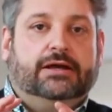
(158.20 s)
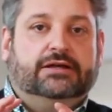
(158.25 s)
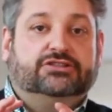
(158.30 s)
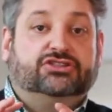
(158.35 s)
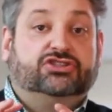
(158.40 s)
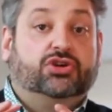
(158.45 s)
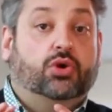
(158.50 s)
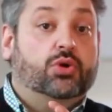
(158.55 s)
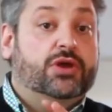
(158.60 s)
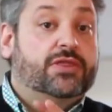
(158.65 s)

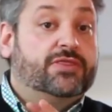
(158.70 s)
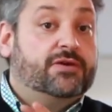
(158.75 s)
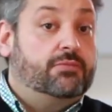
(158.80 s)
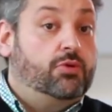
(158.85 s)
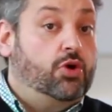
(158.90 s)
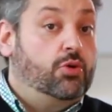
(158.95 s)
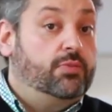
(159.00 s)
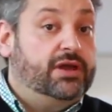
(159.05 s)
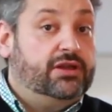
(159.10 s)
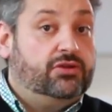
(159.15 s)
So in the
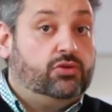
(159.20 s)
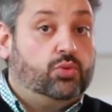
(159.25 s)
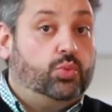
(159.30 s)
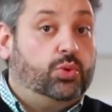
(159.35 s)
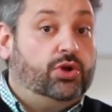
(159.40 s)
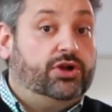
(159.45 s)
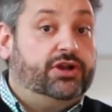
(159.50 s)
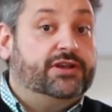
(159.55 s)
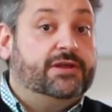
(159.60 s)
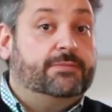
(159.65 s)
moment,
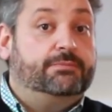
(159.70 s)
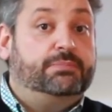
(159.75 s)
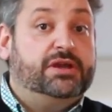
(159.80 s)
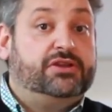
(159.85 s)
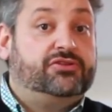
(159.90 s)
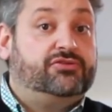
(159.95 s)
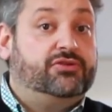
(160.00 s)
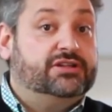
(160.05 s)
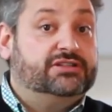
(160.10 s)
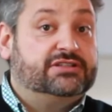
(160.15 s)
we're in a
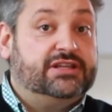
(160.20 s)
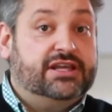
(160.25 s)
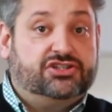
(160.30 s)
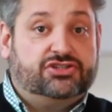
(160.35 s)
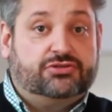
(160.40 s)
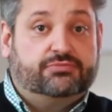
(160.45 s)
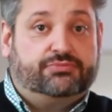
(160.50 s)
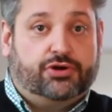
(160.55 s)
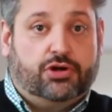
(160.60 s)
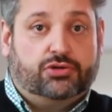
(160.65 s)
big
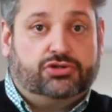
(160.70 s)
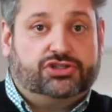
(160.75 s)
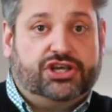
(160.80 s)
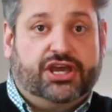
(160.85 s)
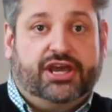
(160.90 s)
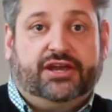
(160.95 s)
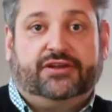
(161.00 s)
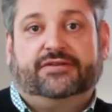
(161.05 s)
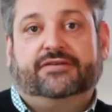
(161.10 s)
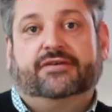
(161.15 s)
translation
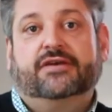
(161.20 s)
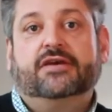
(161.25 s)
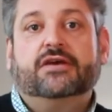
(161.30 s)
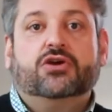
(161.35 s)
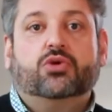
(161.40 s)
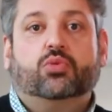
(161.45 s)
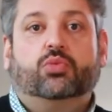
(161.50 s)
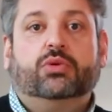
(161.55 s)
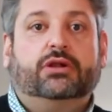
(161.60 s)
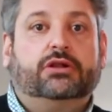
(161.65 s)
project.
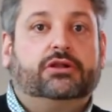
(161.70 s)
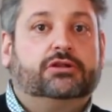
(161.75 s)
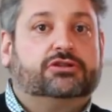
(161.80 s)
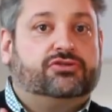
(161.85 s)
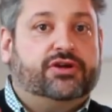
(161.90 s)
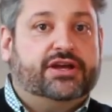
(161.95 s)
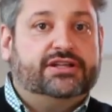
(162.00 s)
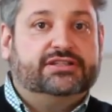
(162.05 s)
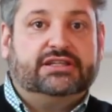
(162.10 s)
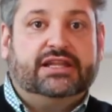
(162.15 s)
We'll
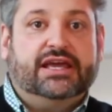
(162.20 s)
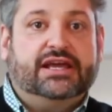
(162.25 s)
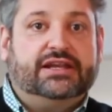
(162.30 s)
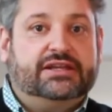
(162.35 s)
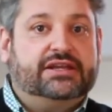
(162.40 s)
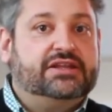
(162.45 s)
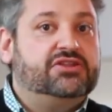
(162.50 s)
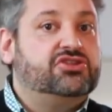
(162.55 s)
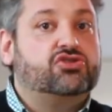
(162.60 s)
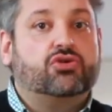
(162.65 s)
translate
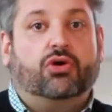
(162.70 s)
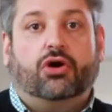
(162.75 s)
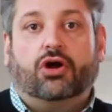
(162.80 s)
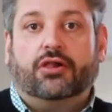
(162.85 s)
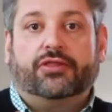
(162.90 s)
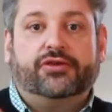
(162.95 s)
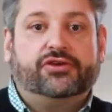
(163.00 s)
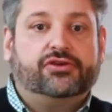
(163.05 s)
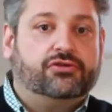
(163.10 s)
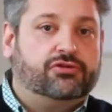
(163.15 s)
it into
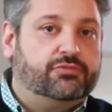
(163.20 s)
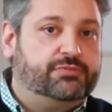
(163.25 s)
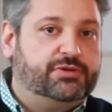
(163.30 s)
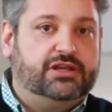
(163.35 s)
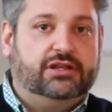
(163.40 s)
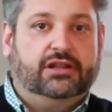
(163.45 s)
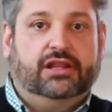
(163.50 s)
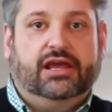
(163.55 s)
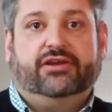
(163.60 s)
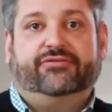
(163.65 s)
all the
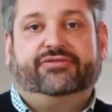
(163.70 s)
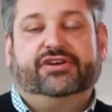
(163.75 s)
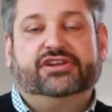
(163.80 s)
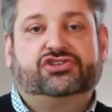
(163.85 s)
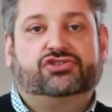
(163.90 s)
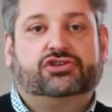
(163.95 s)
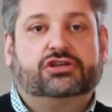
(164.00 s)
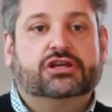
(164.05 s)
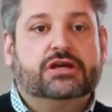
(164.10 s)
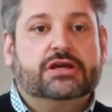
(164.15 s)
European
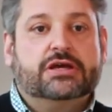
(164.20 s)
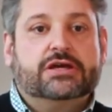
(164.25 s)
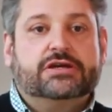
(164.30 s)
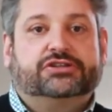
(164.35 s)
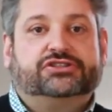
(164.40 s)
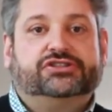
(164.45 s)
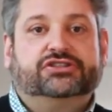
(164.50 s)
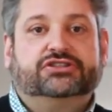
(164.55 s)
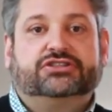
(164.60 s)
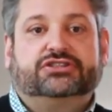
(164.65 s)
language.
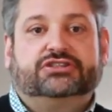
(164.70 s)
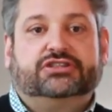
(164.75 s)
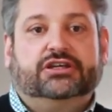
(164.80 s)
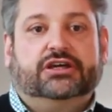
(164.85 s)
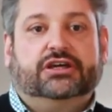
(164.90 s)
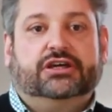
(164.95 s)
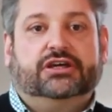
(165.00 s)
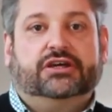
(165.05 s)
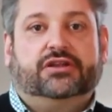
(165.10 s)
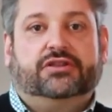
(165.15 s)
Just
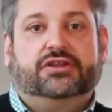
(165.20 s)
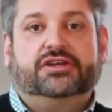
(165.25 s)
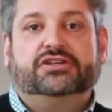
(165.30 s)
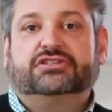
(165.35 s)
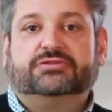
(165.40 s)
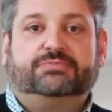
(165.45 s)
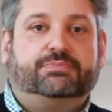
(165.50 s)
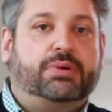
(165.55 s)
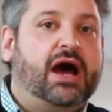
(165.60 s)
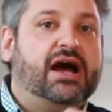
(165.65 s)

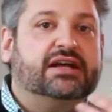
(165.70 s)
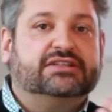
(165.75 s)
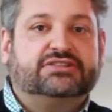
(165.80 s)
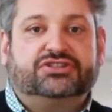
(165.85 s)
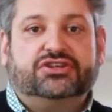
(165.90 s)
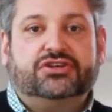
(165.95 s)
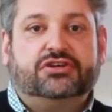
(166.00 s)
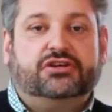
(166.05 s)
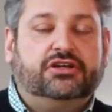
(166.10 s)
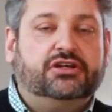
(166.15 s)
this
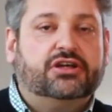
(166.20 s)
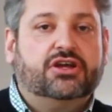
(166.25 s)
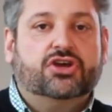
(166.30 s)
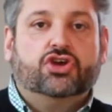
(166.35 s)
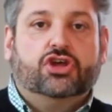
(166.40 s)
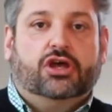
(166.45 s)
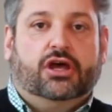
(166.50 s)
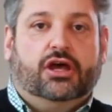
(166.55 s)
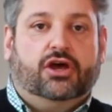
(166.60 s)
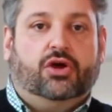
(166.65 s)
past year,
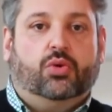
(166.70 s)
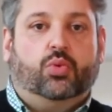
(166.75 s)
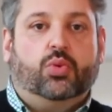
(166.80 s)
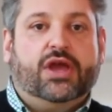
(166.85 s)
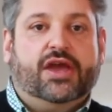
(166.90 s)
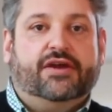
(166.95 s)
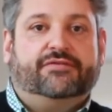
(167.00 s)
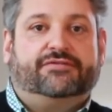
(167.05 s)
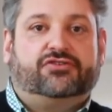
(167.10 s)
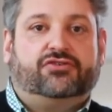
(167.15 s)

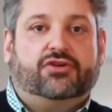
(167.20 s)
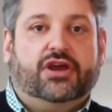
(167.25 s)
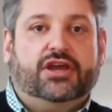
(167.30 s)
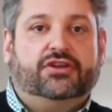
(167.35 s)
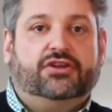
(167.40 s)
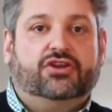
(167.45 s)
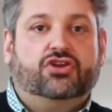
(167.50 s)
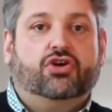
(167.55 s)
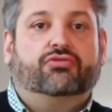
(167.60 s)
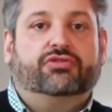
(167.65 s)
we have
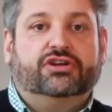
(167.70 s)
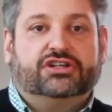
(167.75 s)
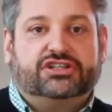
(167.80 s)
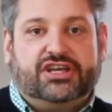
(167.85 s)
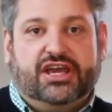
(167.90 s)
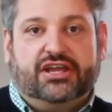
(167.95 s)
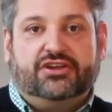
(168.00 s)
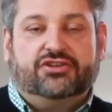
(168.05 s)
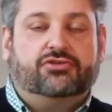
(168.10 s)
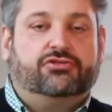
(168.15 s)
trained in over
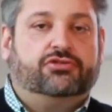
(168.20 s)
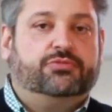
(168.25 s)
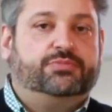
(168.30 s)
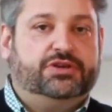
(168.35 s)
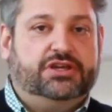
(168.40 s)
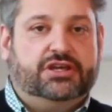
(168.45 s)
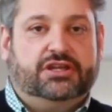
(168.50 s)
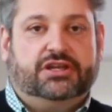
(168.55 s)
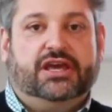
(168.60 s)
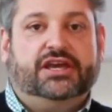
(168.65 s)
10
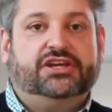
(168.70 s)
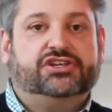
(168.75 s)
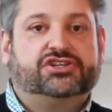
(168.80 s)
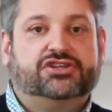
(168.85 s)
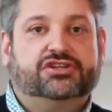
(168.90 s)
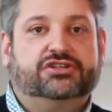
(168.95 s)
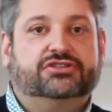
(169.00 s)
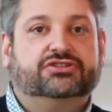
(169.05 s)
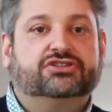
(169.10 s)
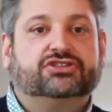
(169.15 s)
European
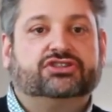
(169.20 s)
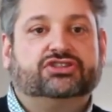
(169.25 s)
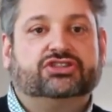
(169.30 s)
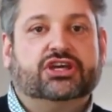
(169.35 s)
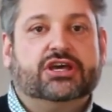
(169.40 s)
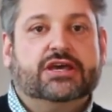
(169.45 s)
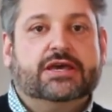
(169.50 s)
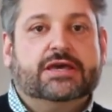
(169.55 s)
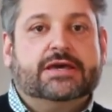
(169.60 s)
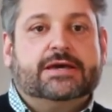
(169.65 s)
nations
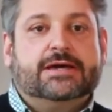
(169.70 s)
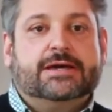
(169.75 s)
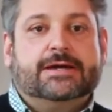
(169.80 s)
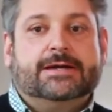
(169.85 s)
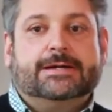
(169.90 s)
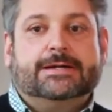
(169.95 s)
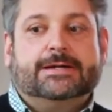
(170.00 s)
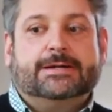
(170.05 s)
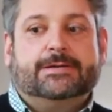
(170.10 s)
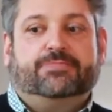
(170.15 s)

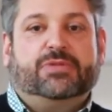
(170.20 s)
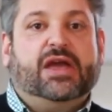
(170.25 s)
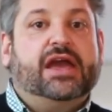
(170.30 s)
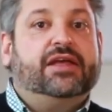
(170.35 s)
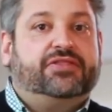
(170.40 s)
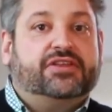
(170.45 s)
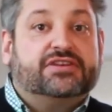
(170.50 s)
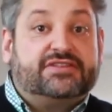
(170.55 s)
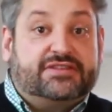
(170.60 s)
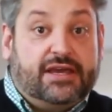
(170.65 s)

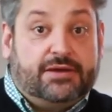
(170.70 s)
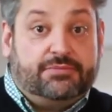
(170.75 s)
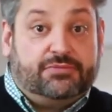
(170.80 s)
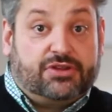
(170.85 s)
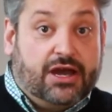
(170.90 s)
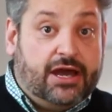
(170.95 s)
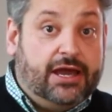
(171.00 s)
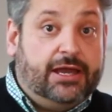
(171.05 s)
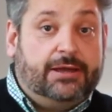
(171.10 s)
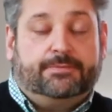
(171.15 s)
at the same
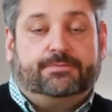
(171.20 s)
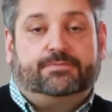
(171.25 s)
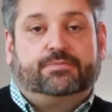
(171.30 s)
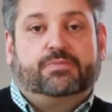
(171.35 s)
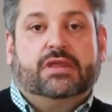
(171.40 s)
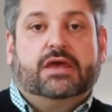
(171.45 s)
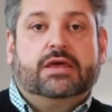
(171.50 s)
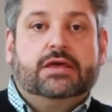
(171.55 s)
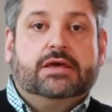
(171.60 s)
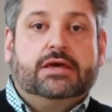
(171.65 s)
time.